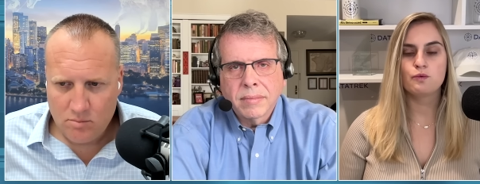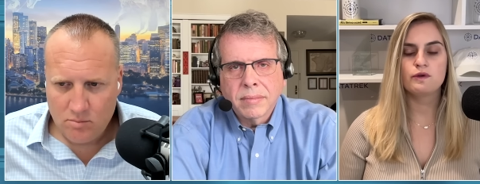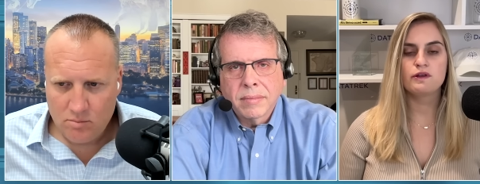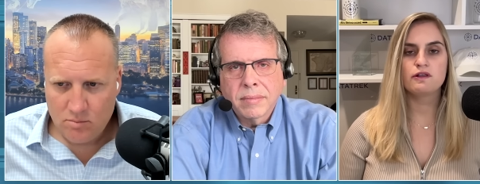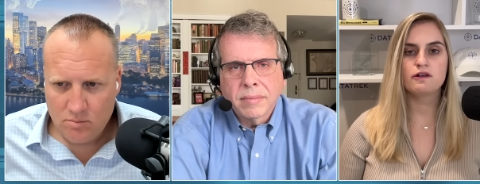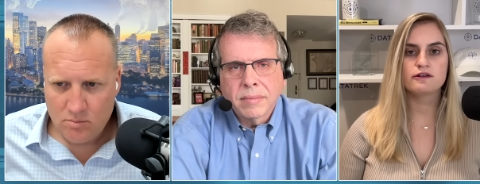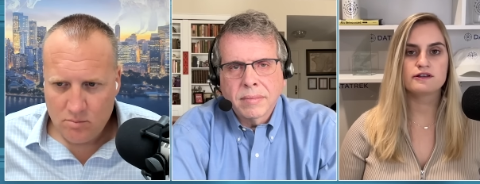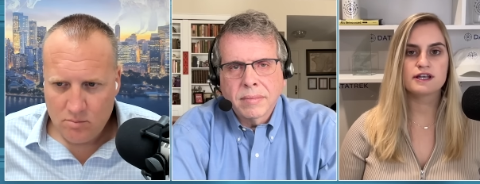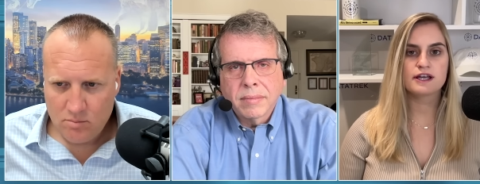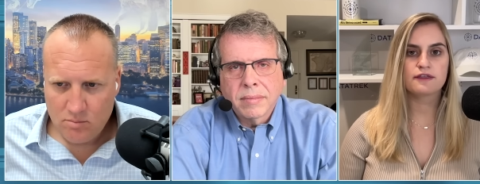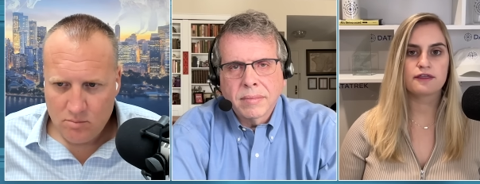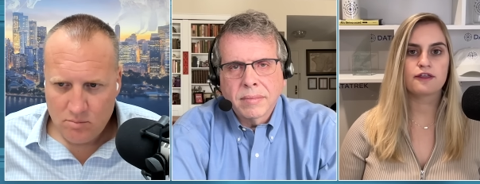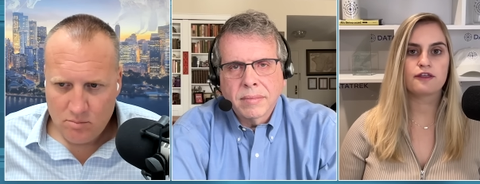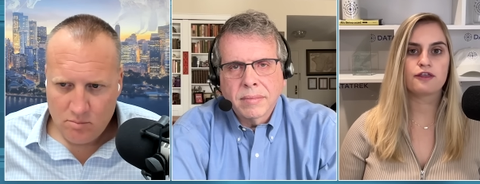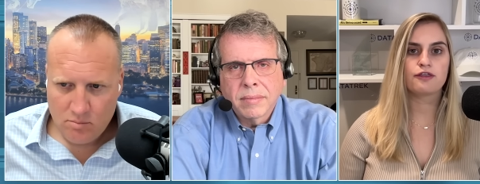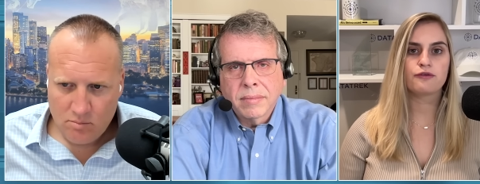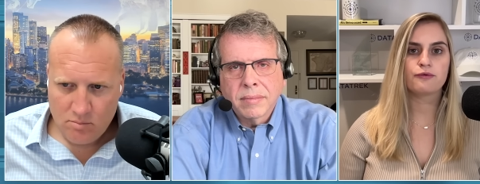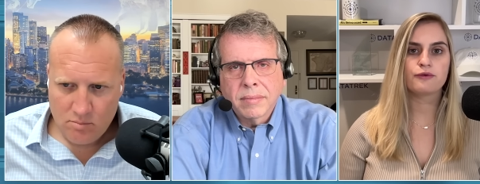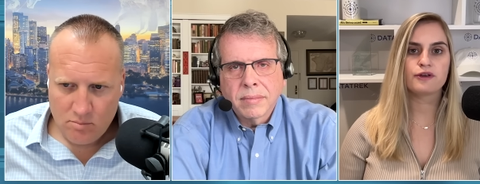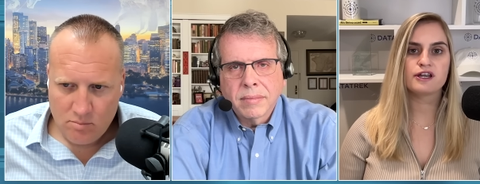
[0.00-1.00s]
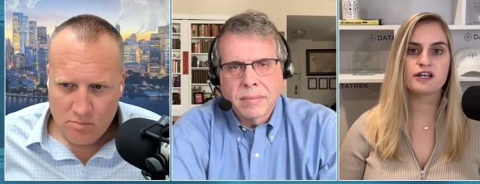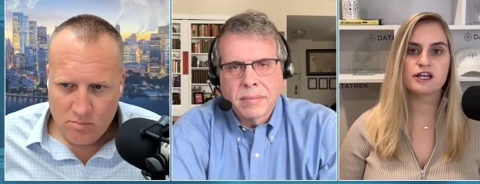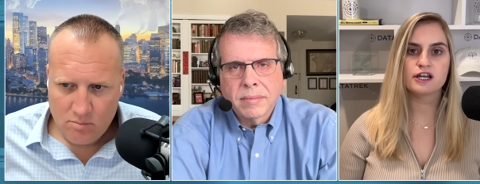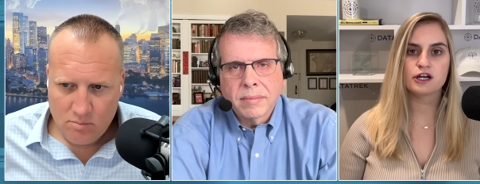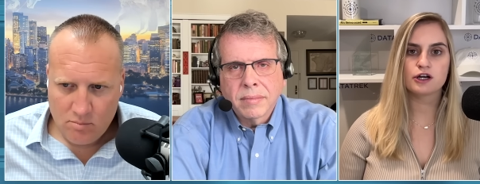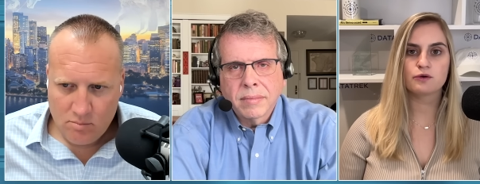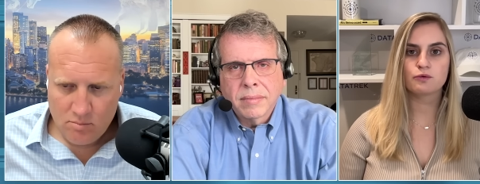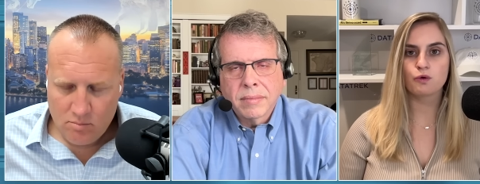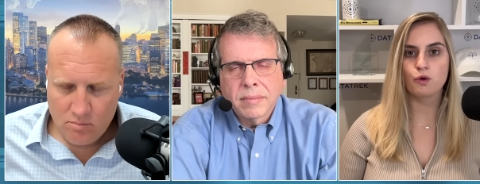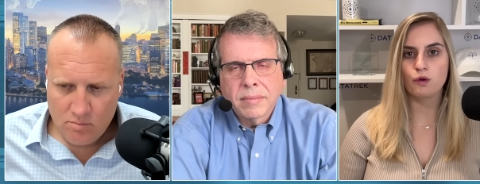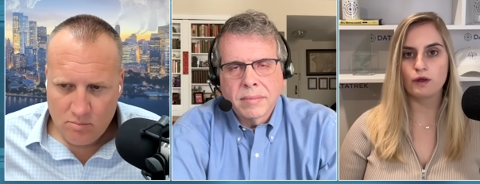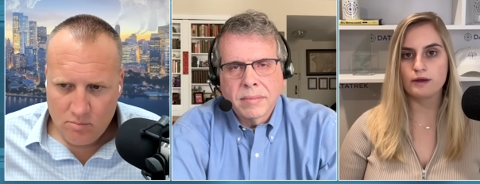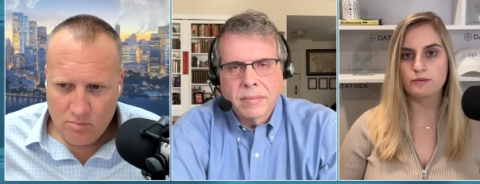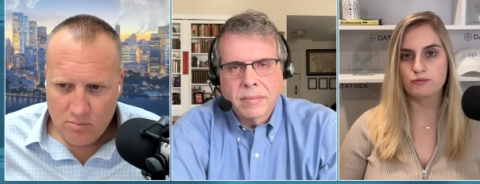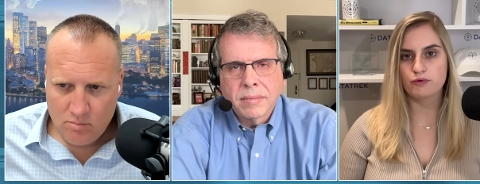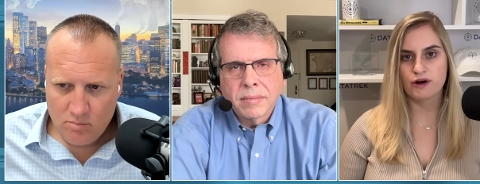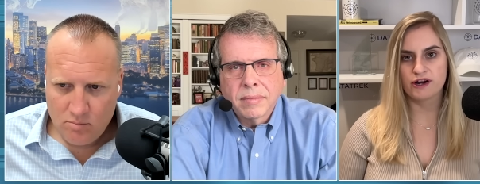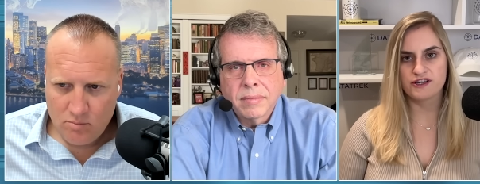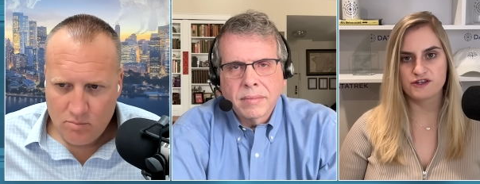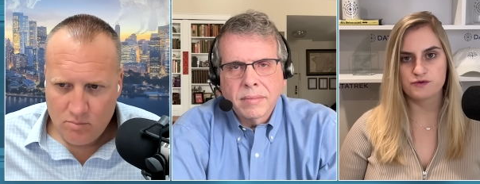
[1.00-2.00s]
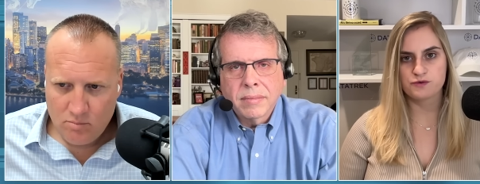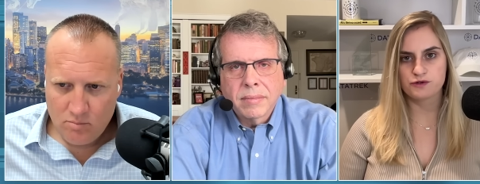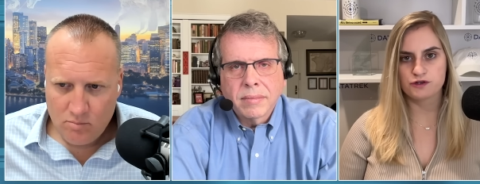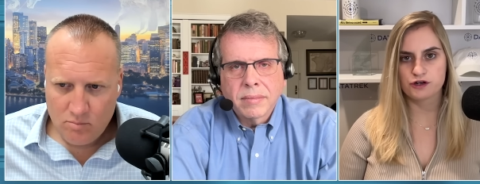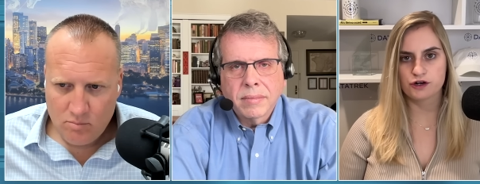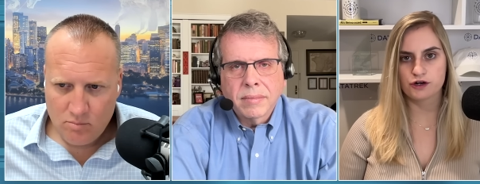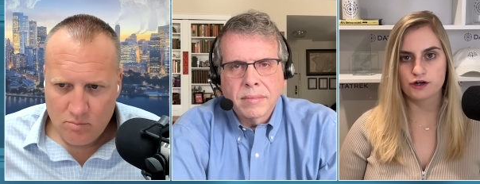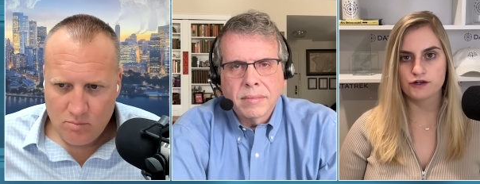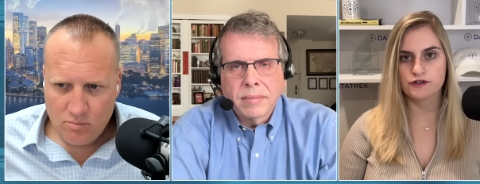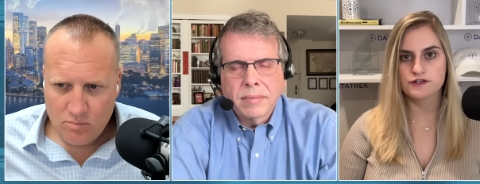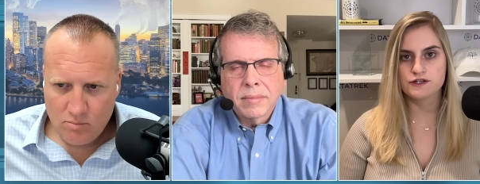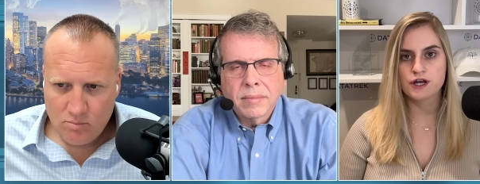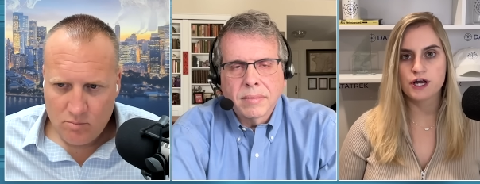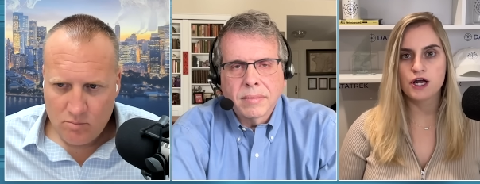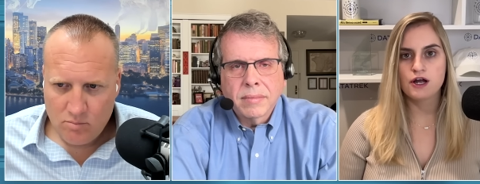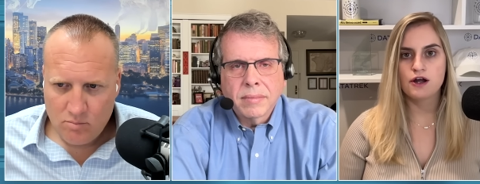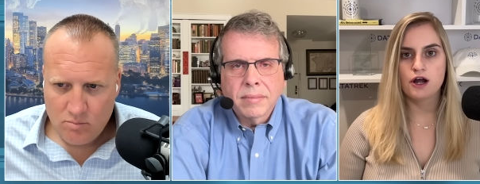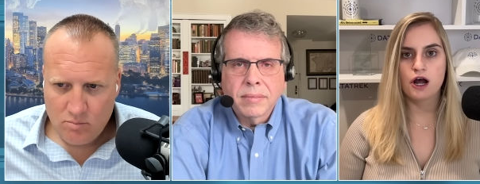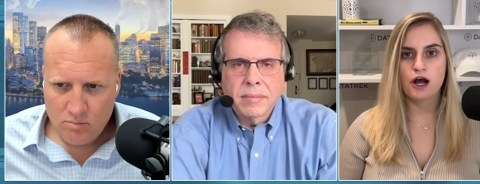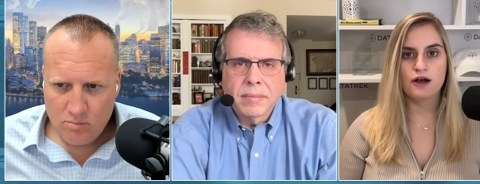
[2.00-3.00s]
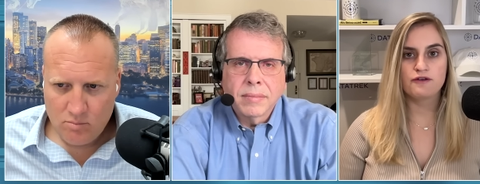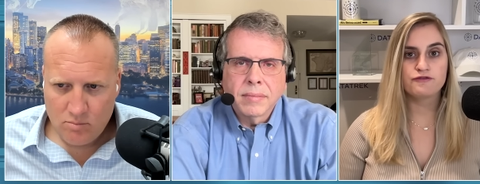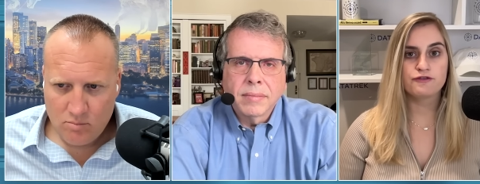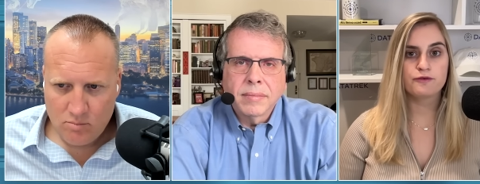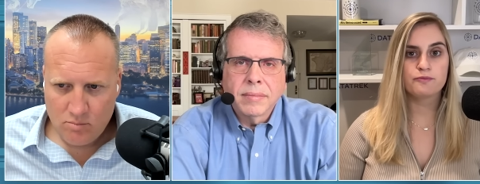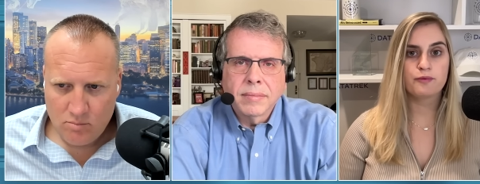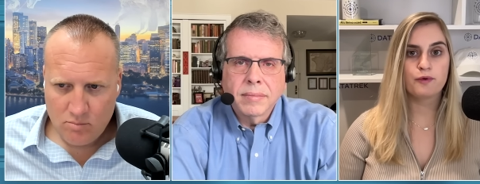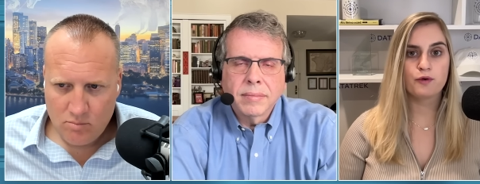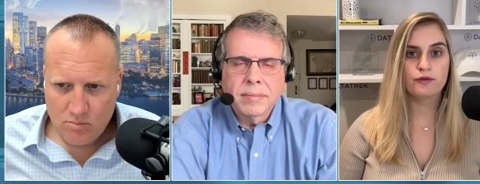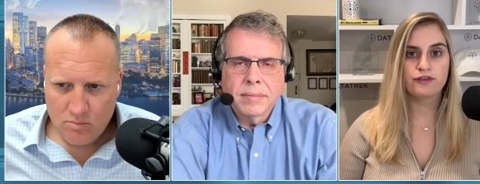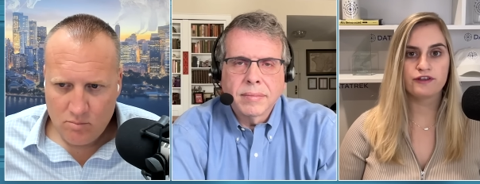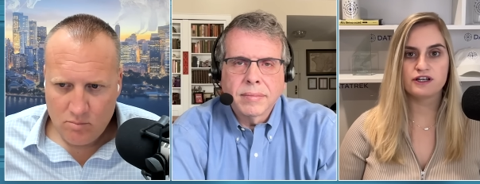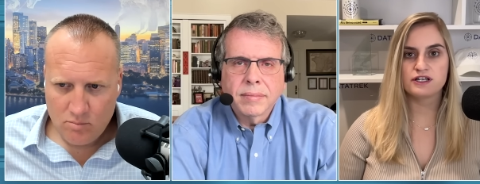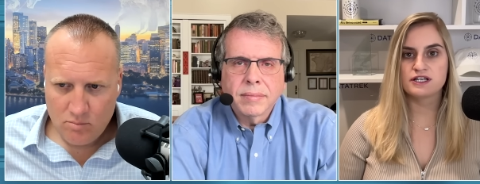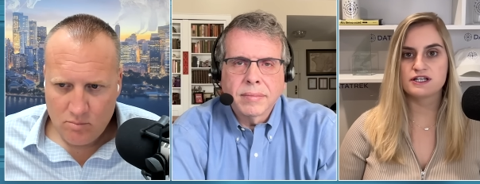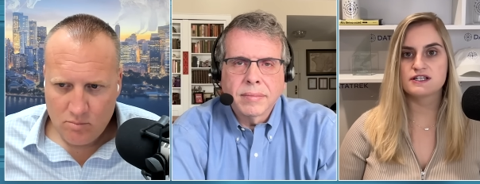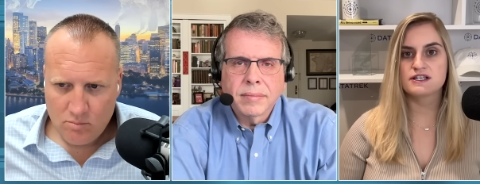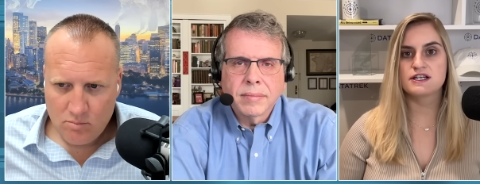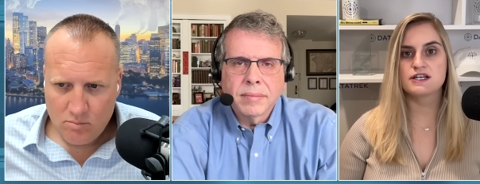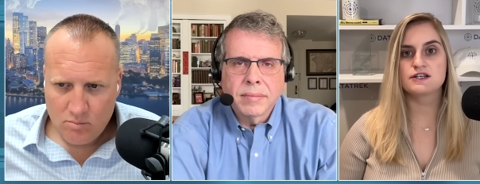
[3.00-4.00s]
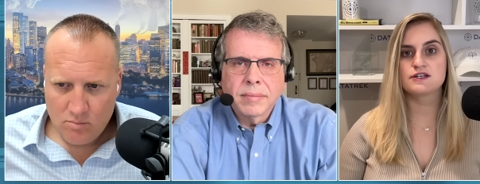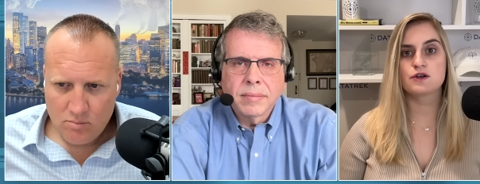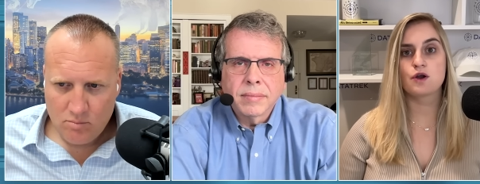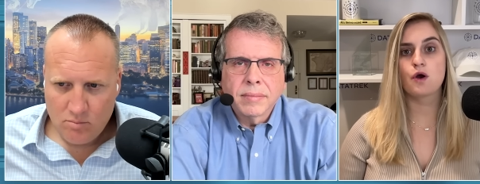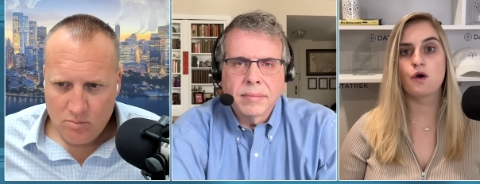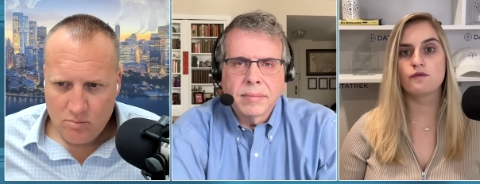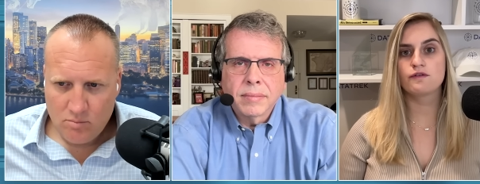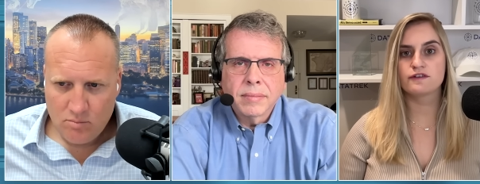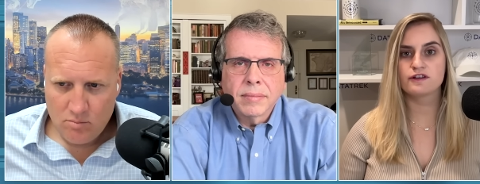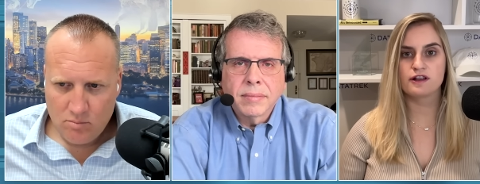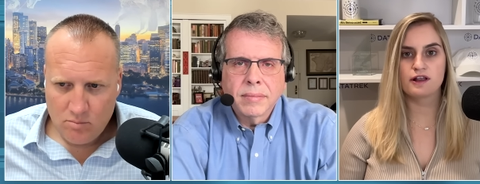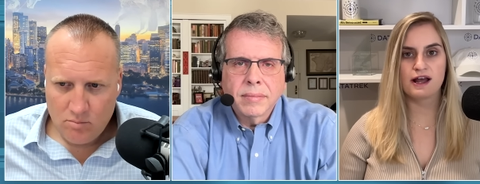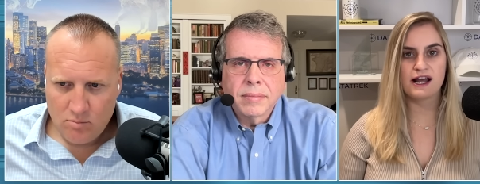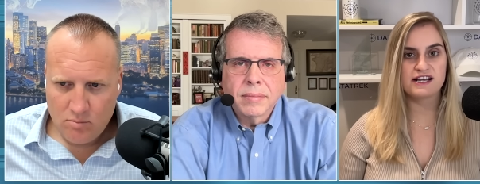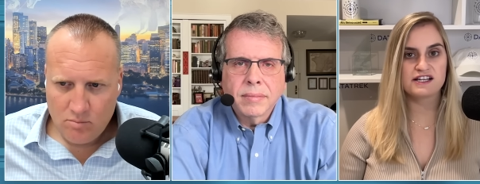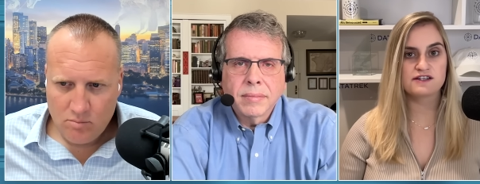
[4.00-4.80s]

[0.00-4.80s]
Speaker 1: we looked at the three-year rolling price returns uh, for both indices over the